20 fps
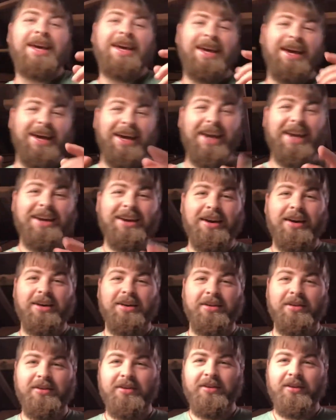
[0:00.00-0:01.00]
Hey
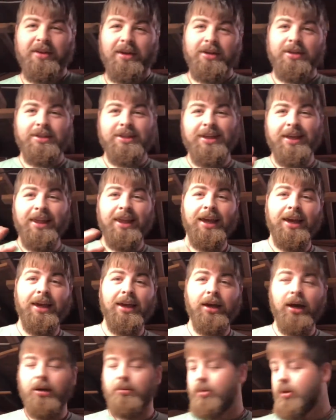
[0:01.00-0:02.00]
guys, today
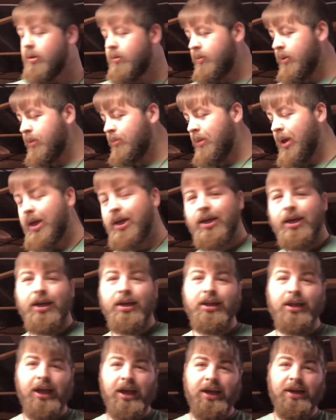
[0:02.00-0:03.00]
I'm going to be making
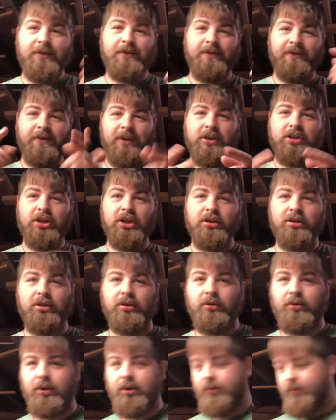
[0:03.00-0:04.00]
a fishing
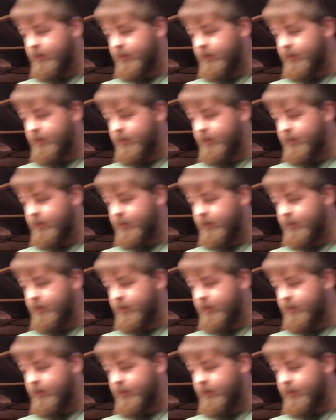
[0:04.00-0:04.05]
lure